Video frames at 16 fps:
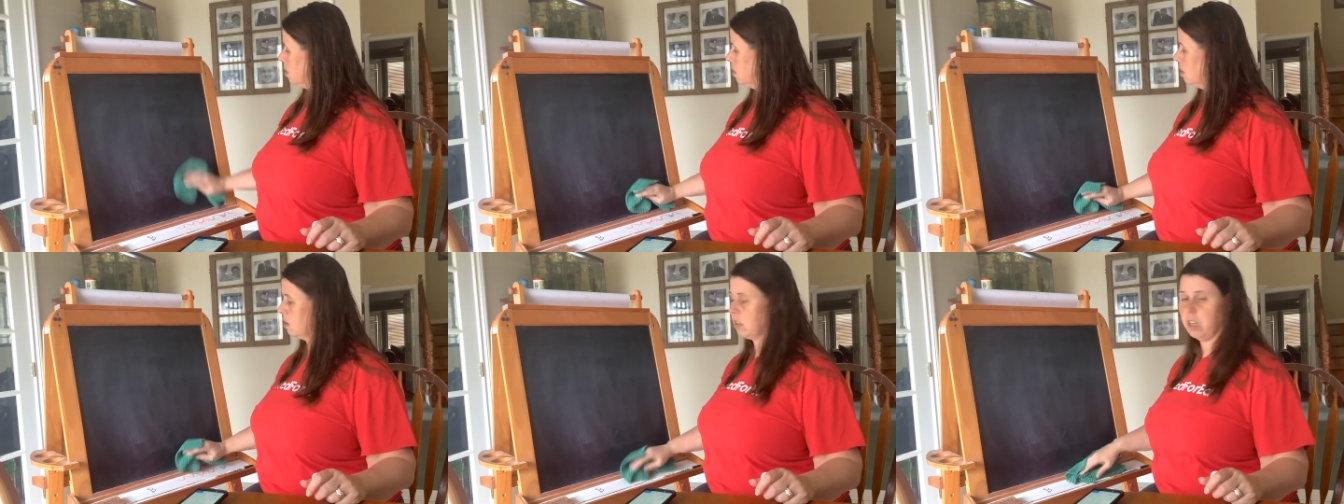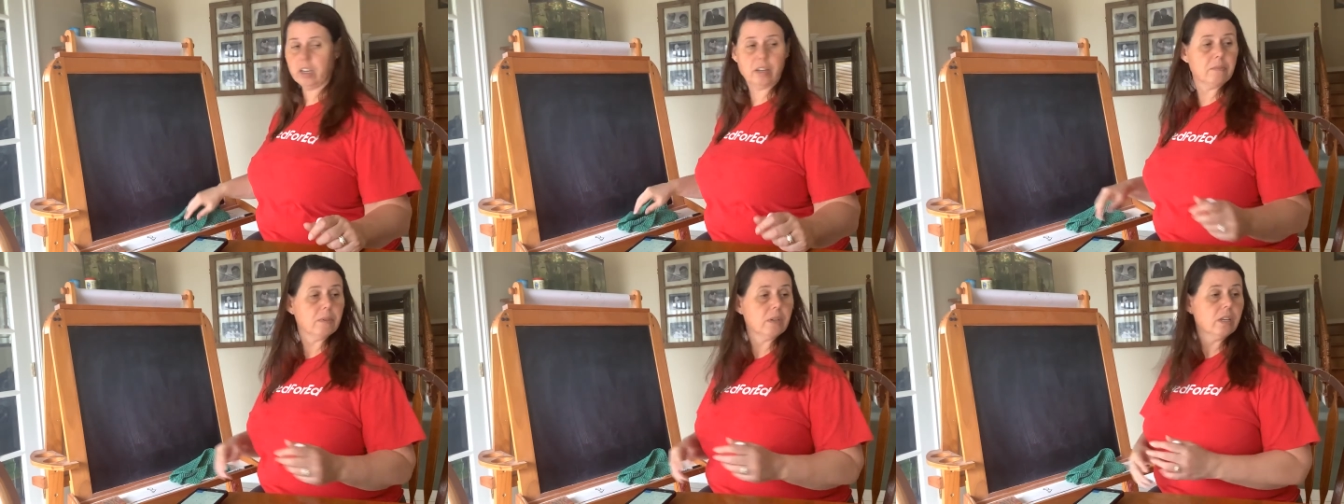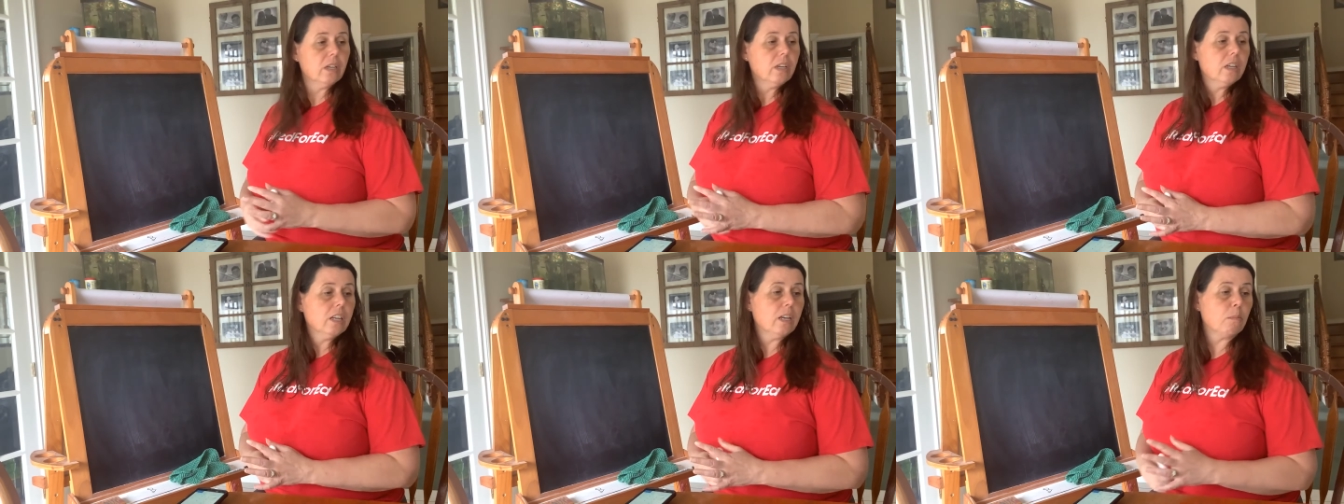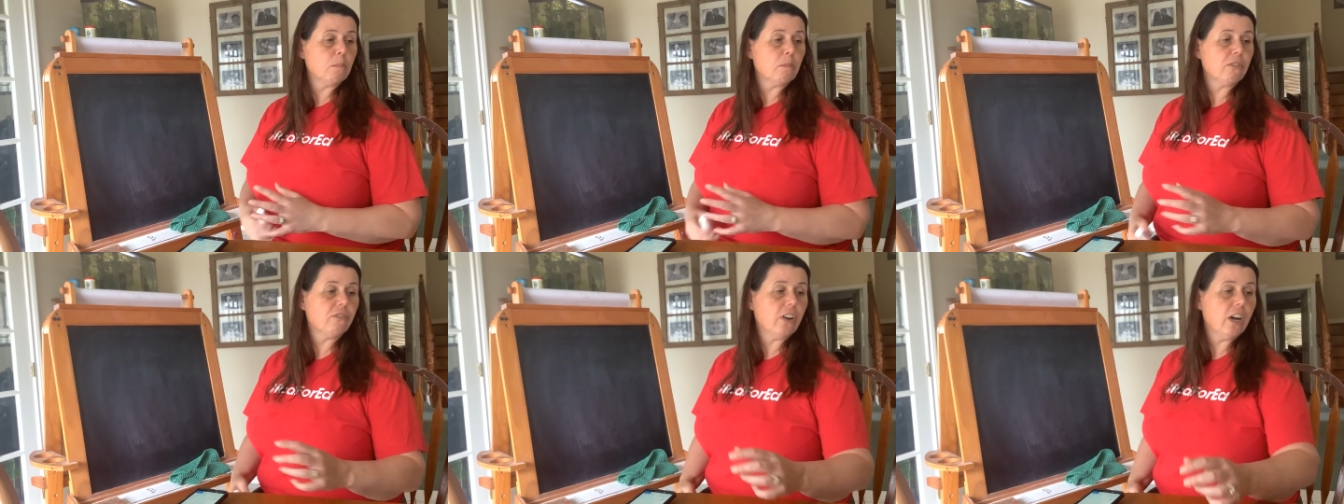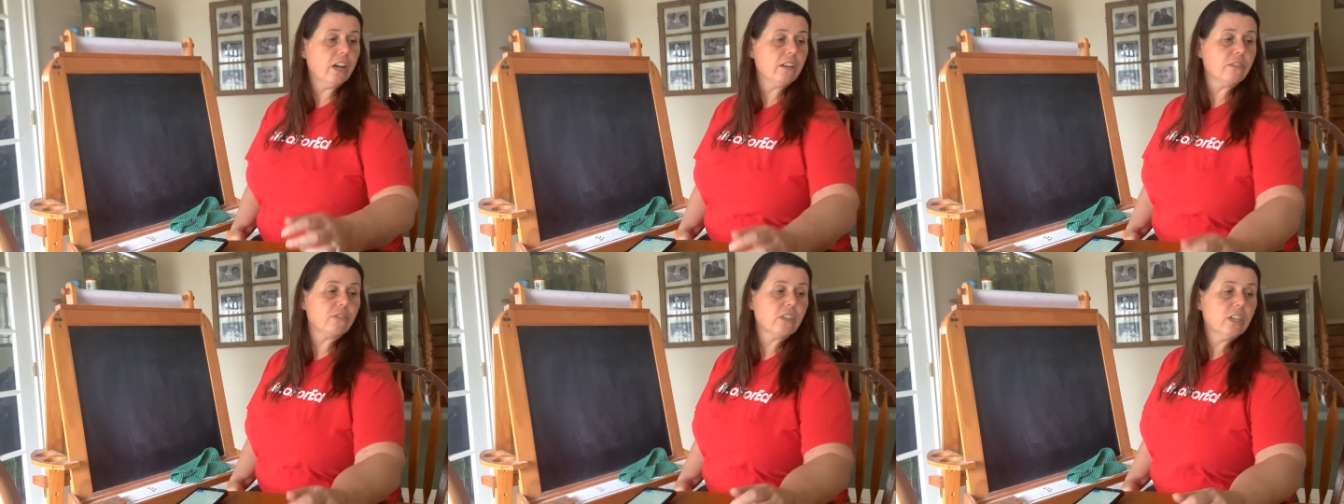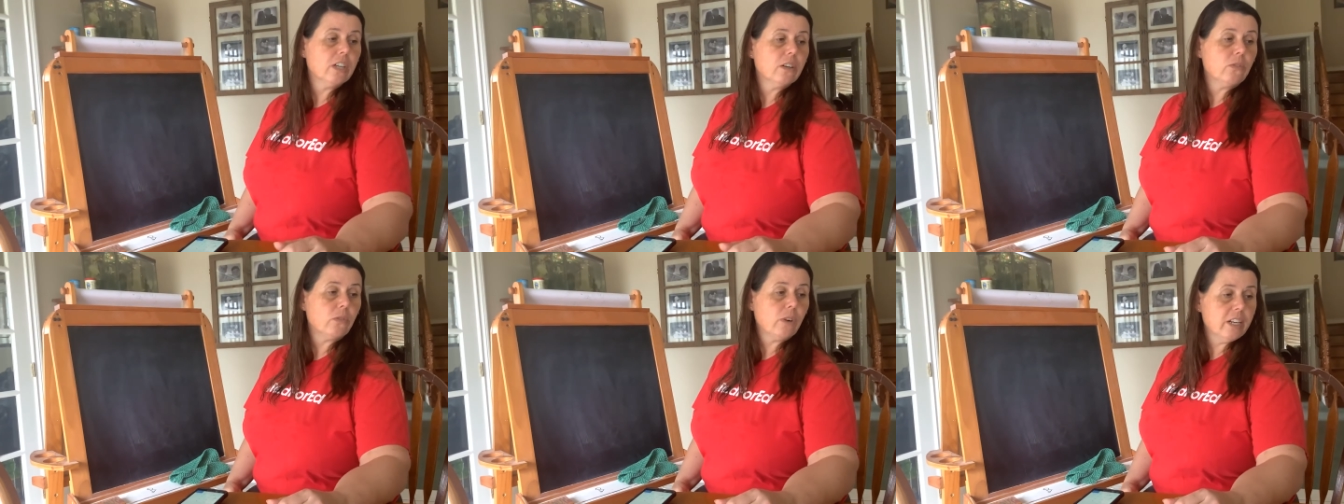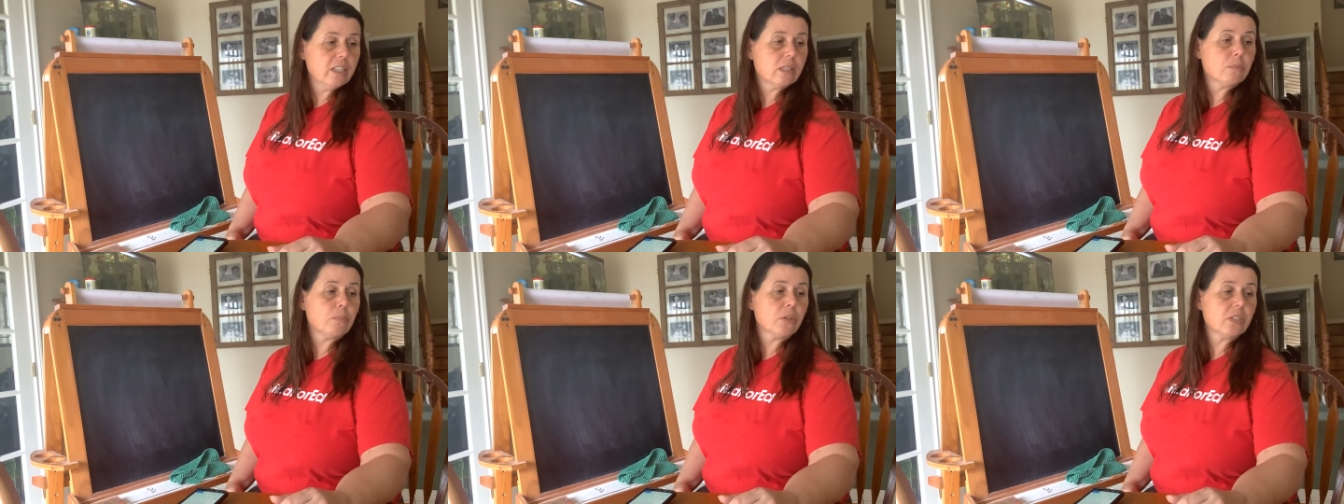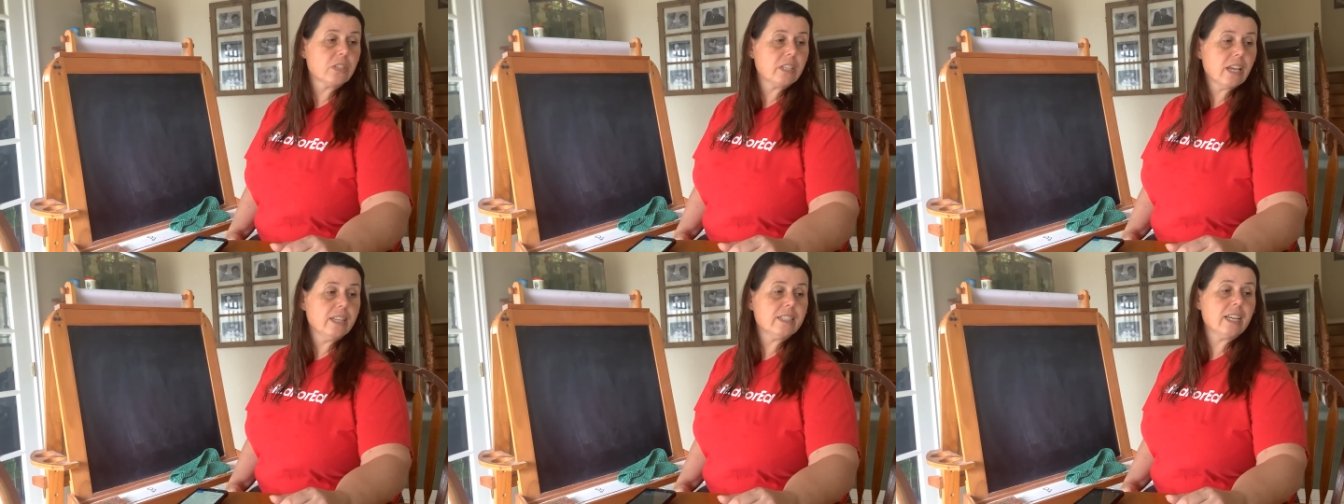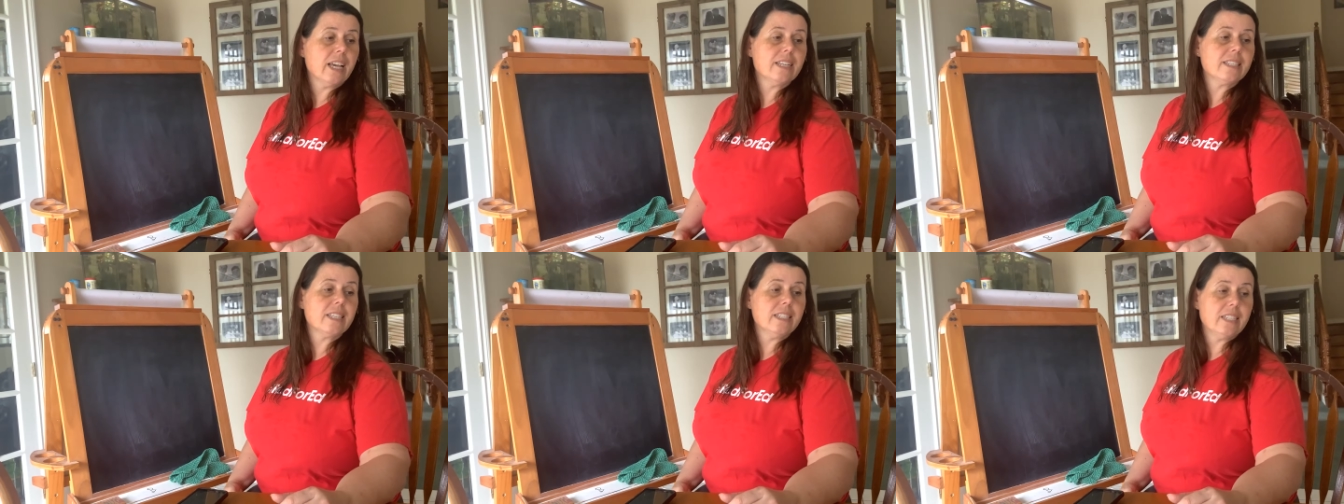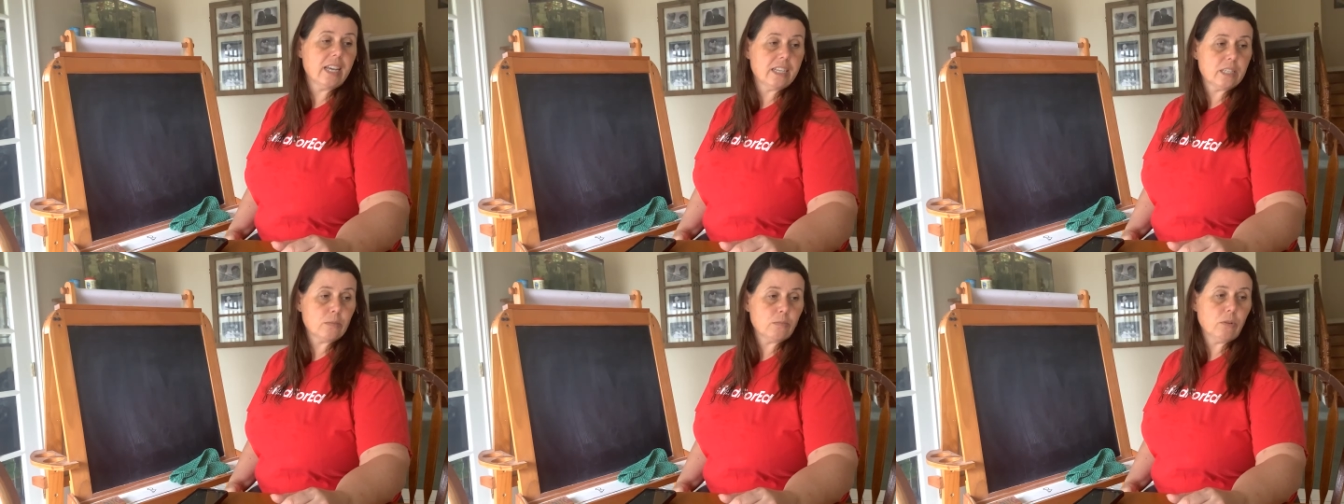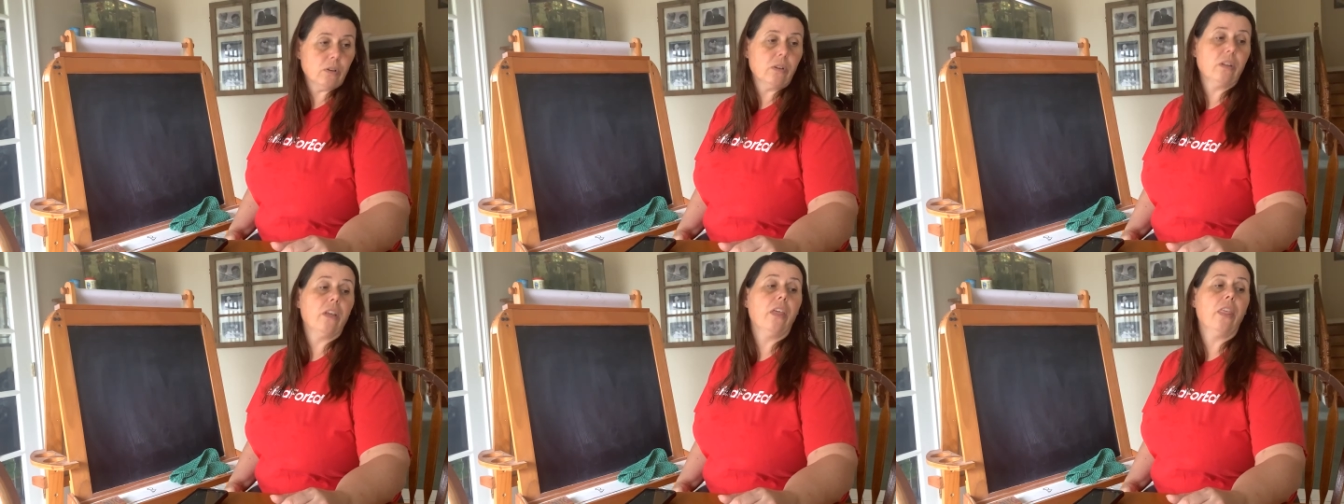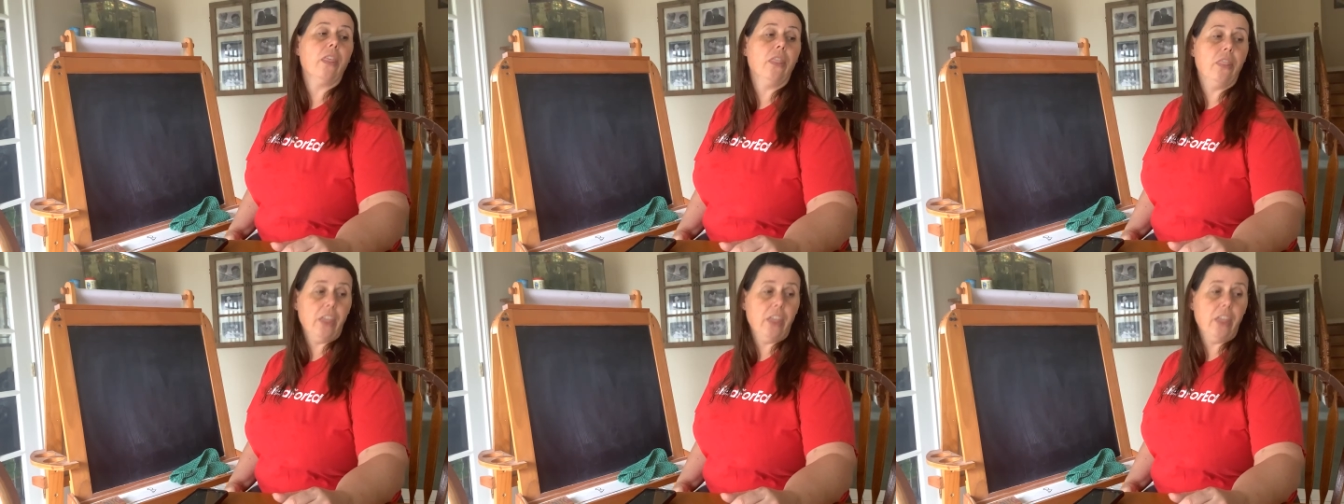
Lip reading: Okay, number 5. Write the percent as a decimal,